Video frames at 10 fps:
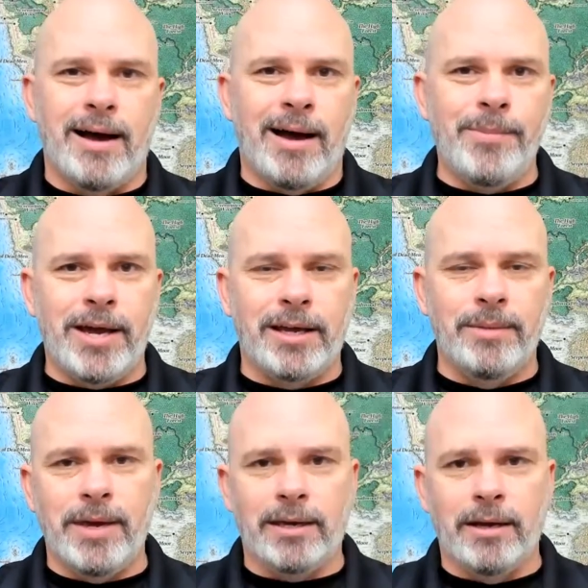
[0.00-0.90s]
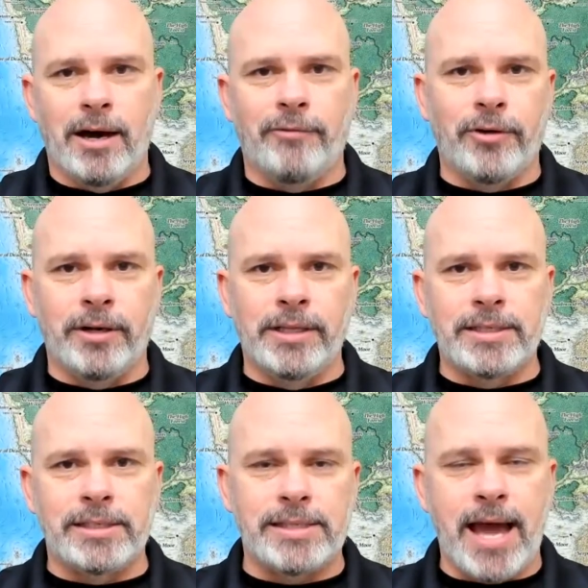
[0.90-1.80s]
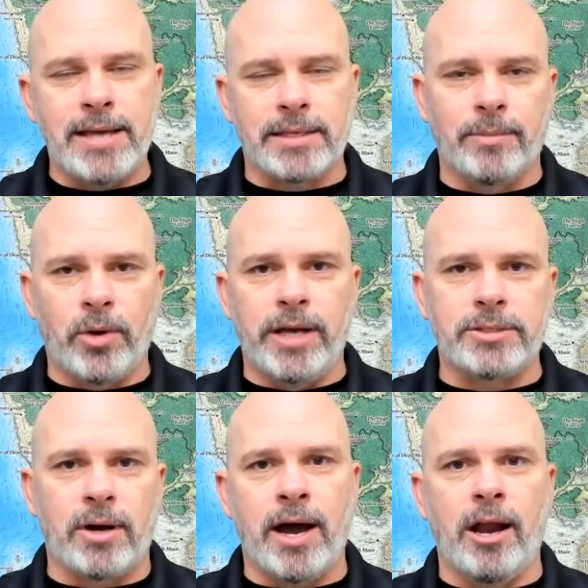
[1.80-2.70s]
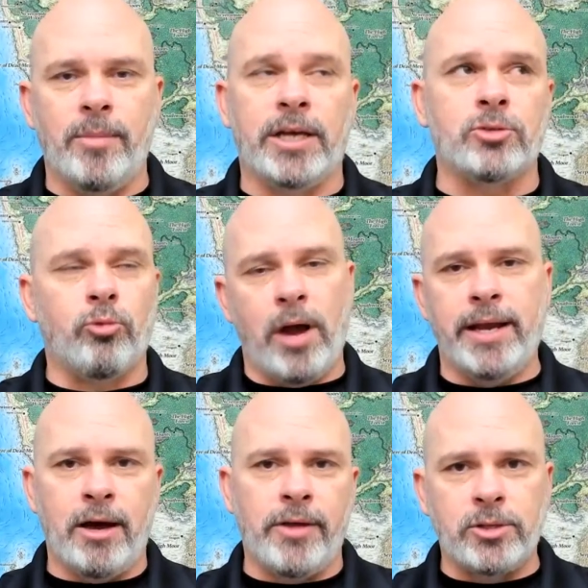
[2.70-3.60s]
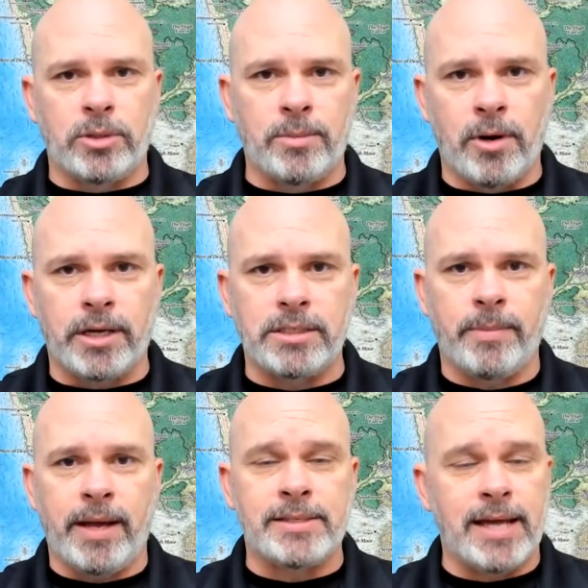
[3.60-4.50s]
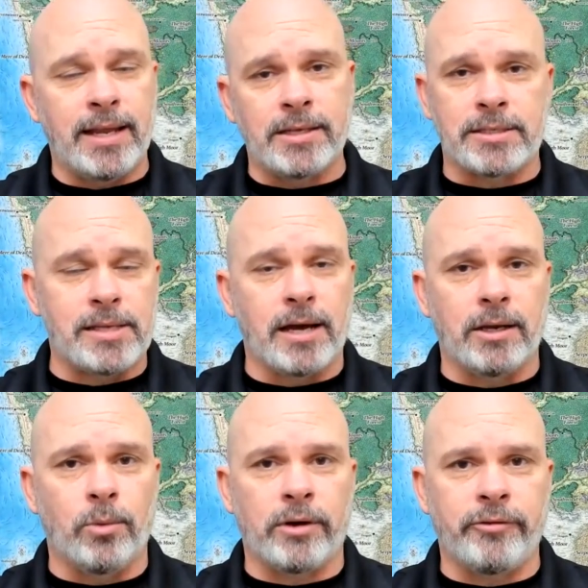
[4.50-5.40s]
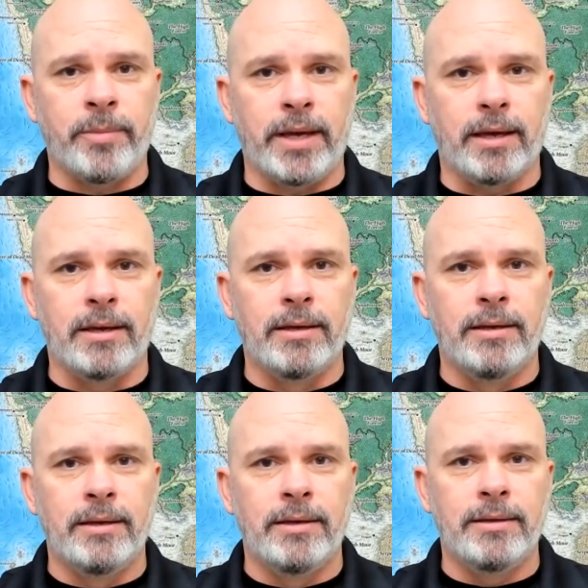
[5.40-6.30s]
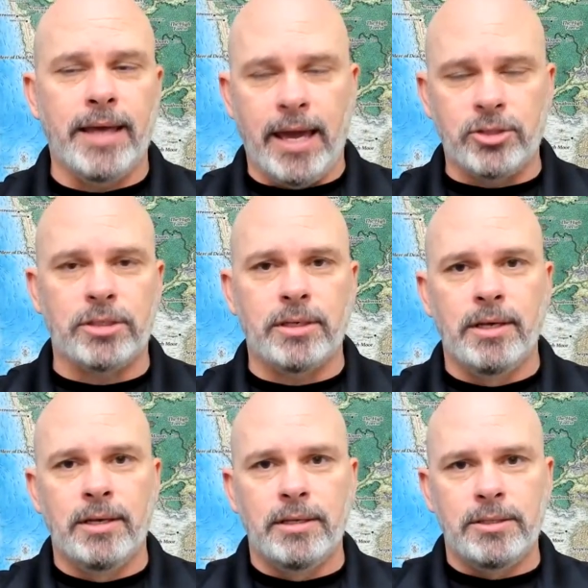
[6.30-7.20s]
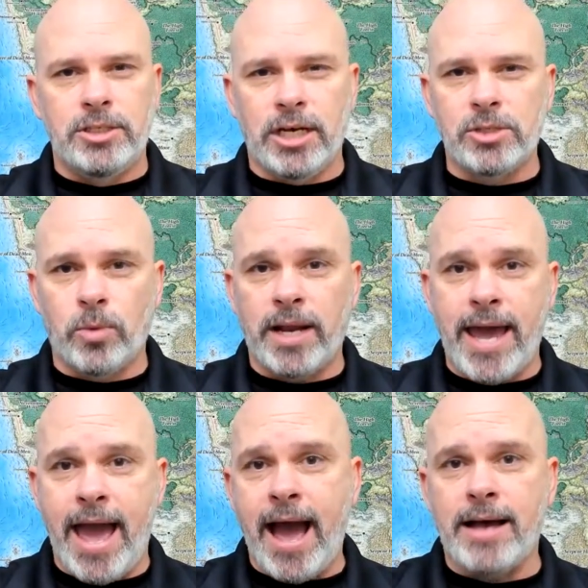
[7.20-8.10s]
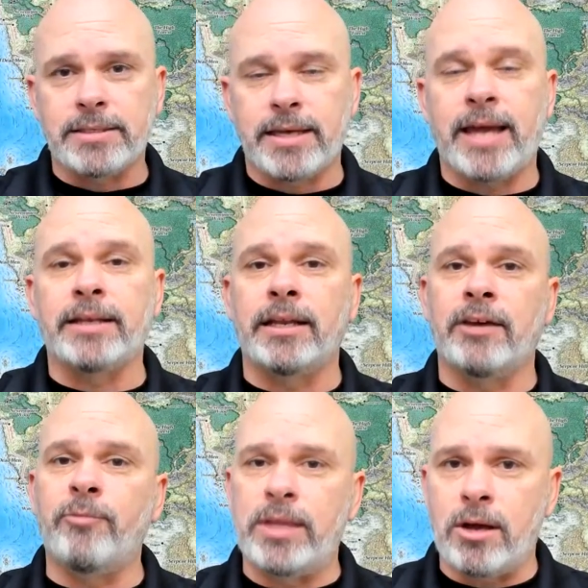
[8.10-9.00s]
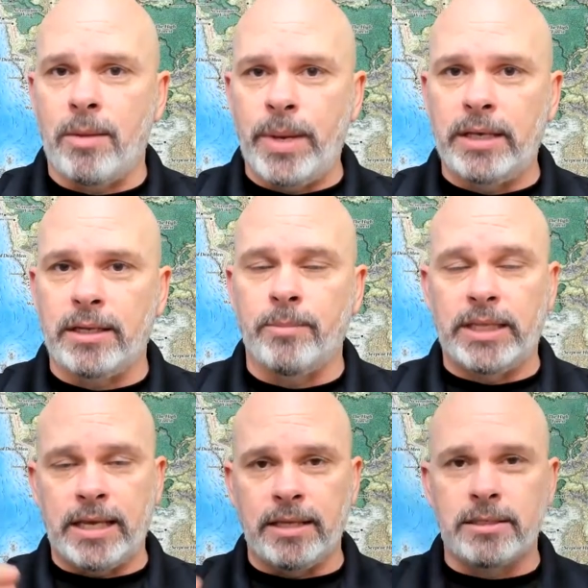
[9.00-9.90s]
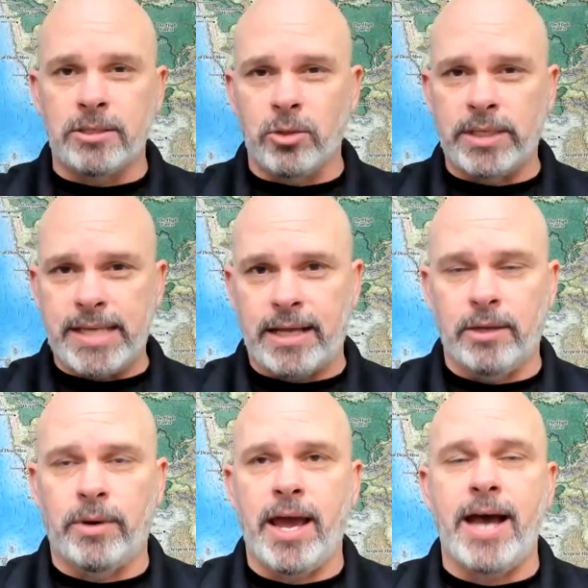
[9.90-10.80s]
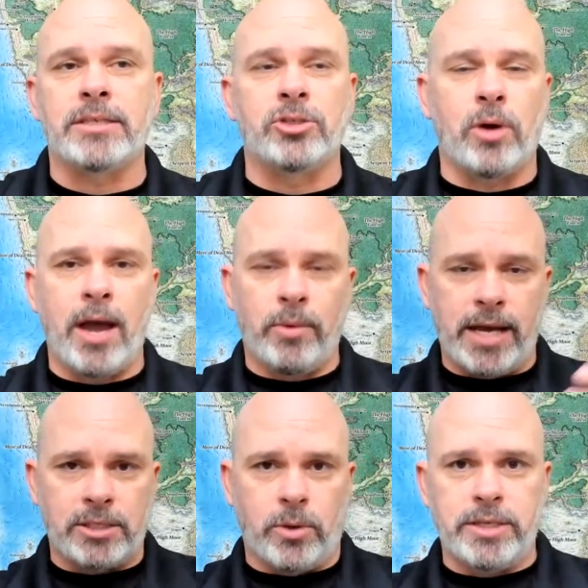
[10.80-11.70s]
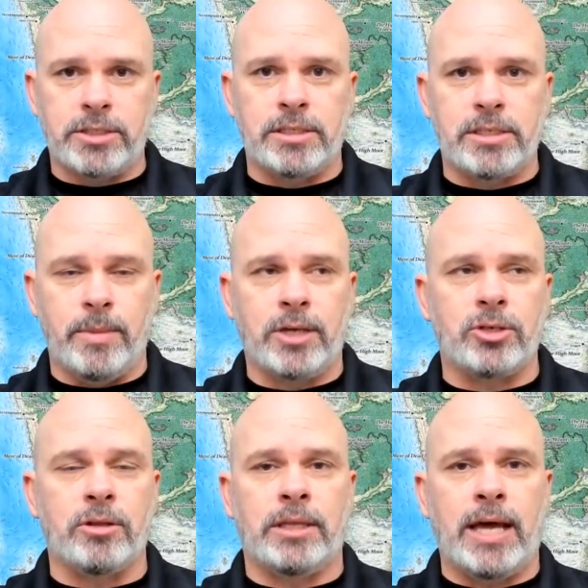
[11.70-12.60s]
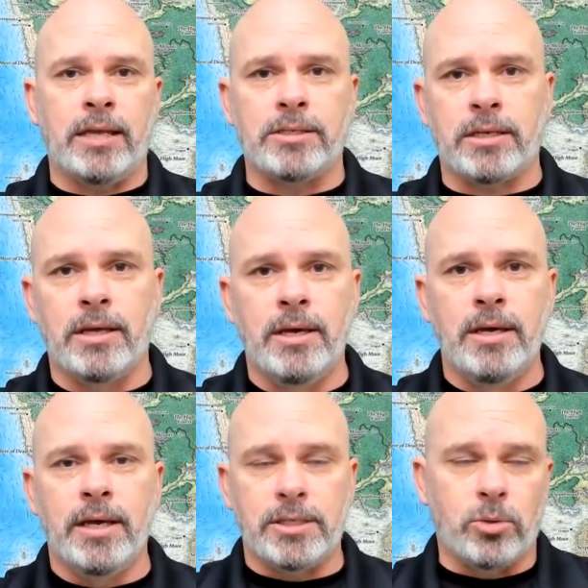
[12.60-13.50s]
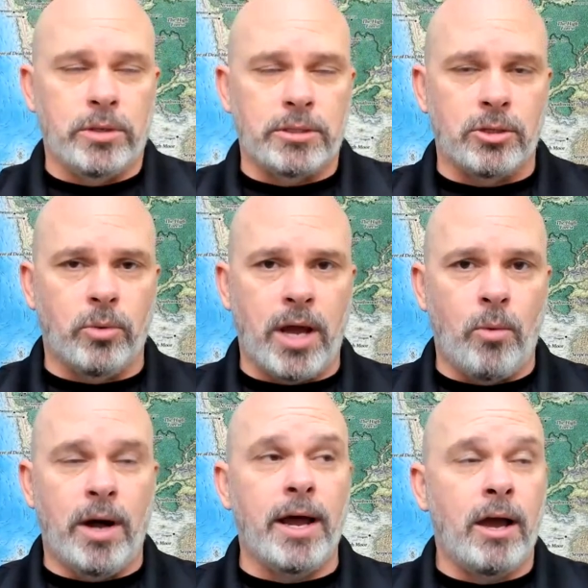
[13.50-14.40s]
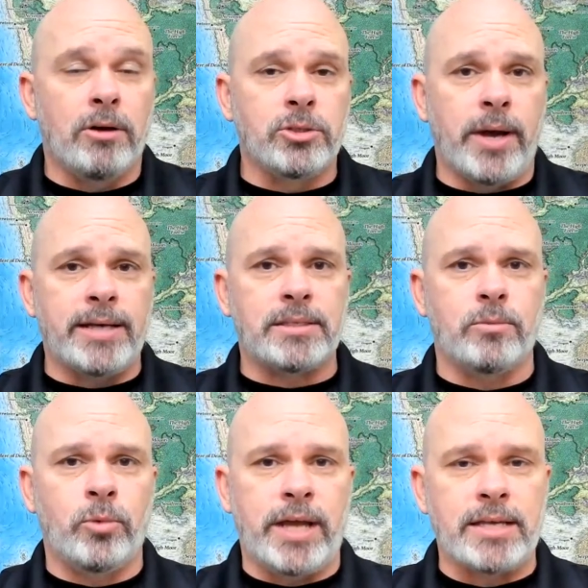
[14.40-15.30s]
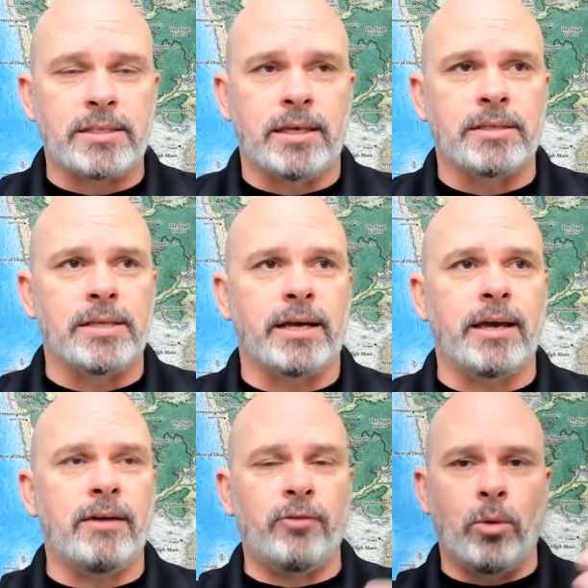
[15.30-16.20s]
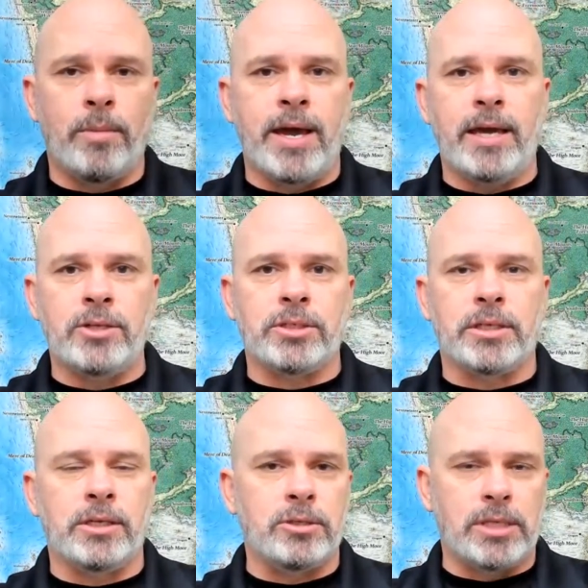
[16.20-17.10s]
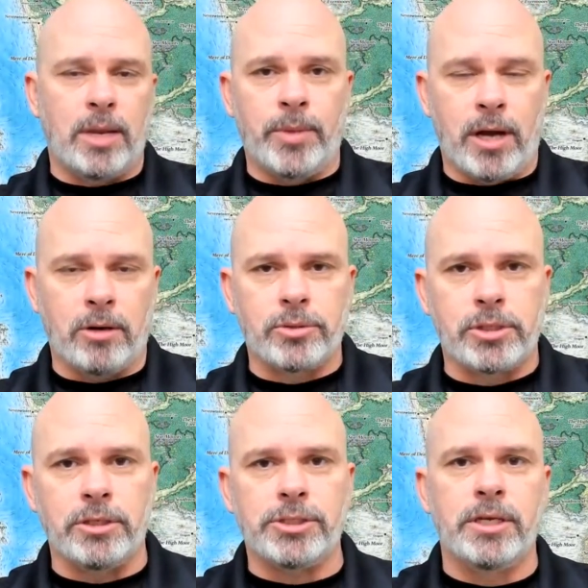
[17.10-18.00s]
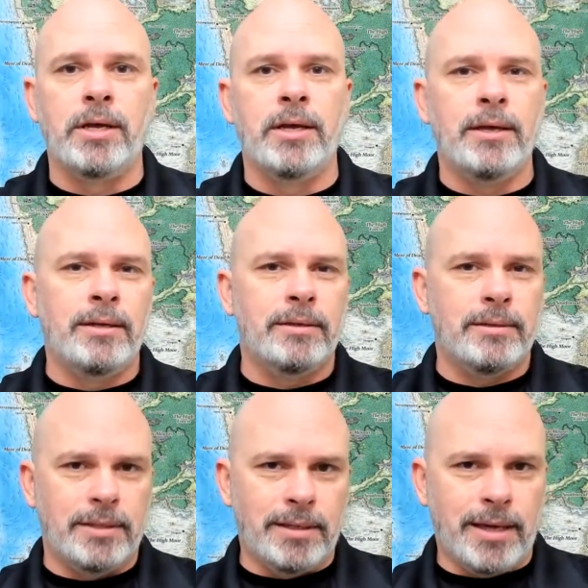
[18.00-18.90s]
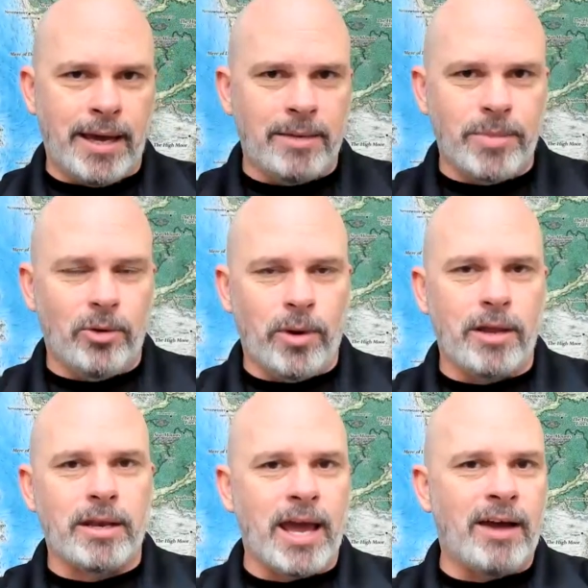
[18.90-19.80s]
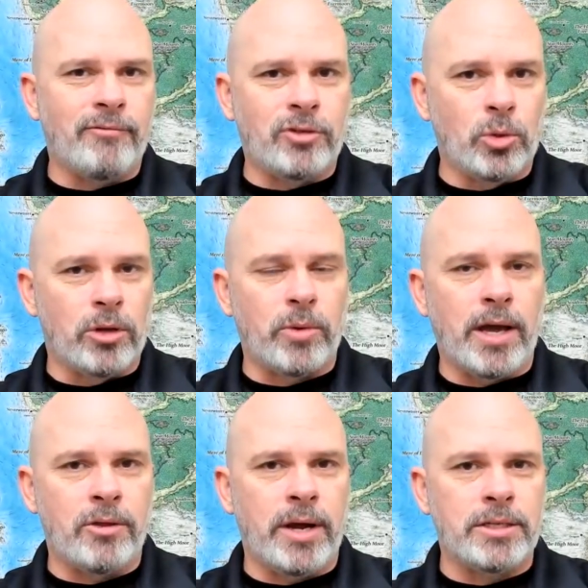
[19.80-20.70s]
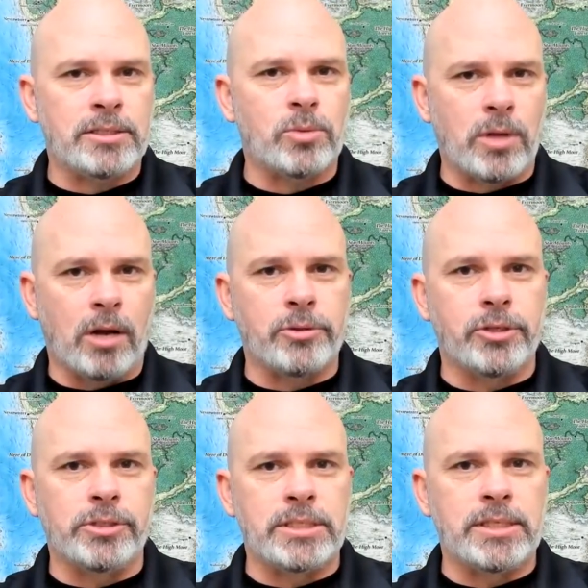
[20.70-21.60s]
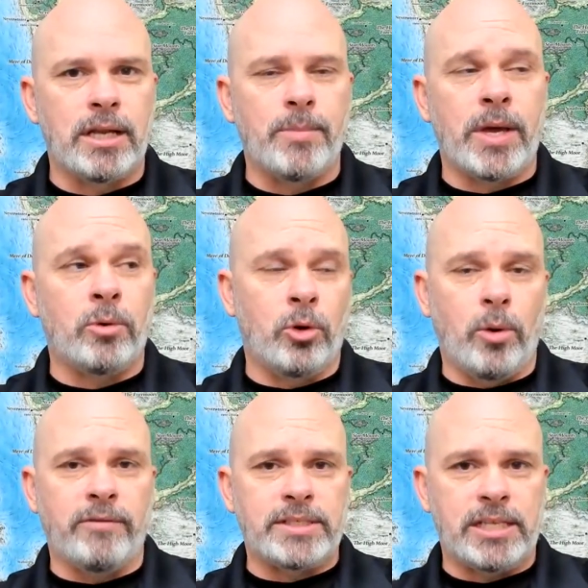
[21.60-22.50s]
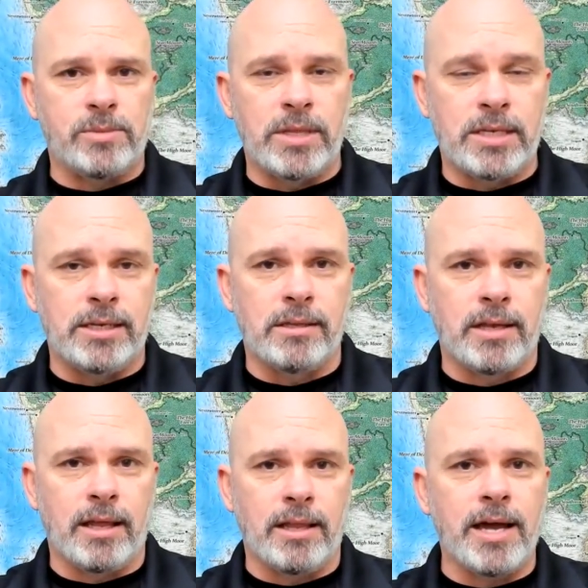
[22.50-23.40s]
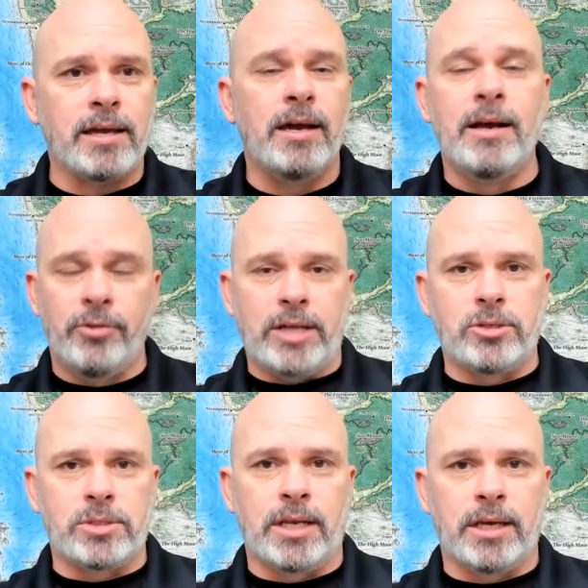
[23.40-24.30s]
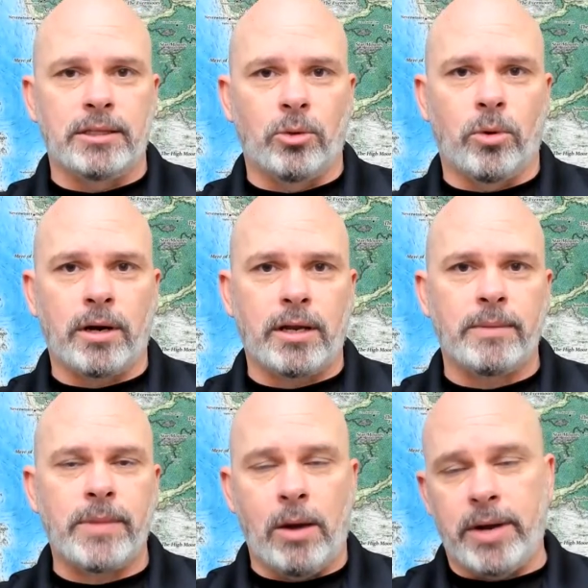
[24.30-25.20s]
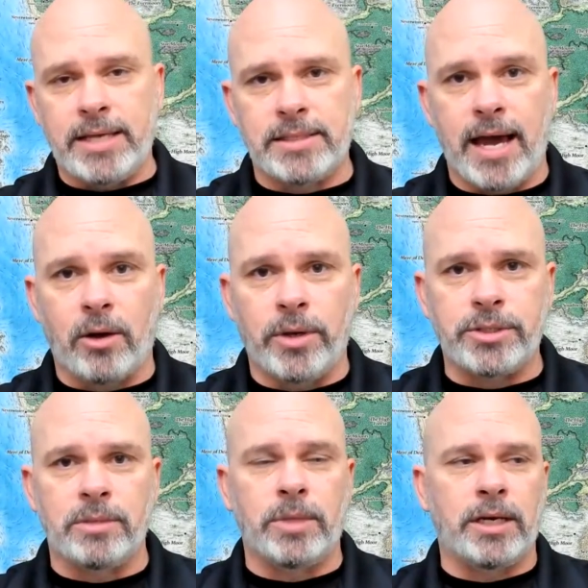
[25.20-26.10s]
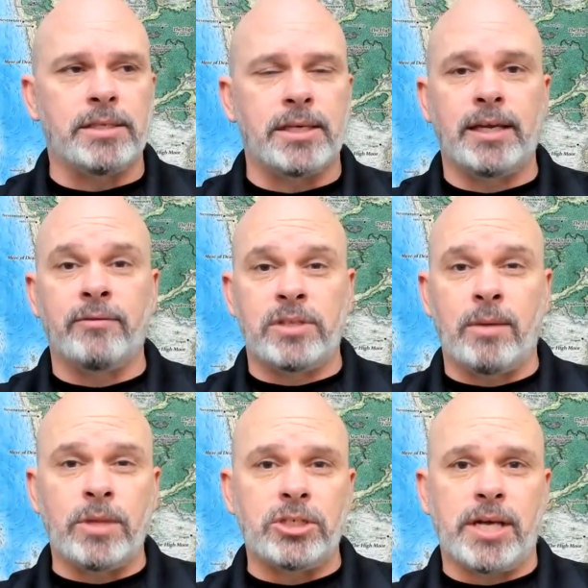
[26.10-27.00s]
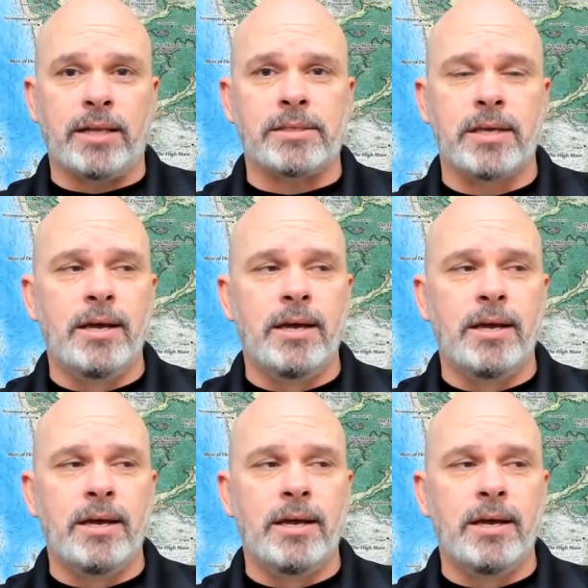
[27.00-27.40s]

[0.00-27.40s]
I'm not going to make an offer unless it's asking price or higher, because right now that's what the market demands, that agent's not going to work for me. The agent does what I ask and can give me their opinion, but they need to do exactly what I mm-hmm. ask. So I would ask questions to make sure that that agent is going to do what I want. I also ask would ask things like, "Hey, if you were my agent, can you set up an auto search?" And be aware that I have two or three other agents with auto searches set up, and whoever sends me the deal that I like, that's who's going to get the work. I would ask that question because it gives them the chance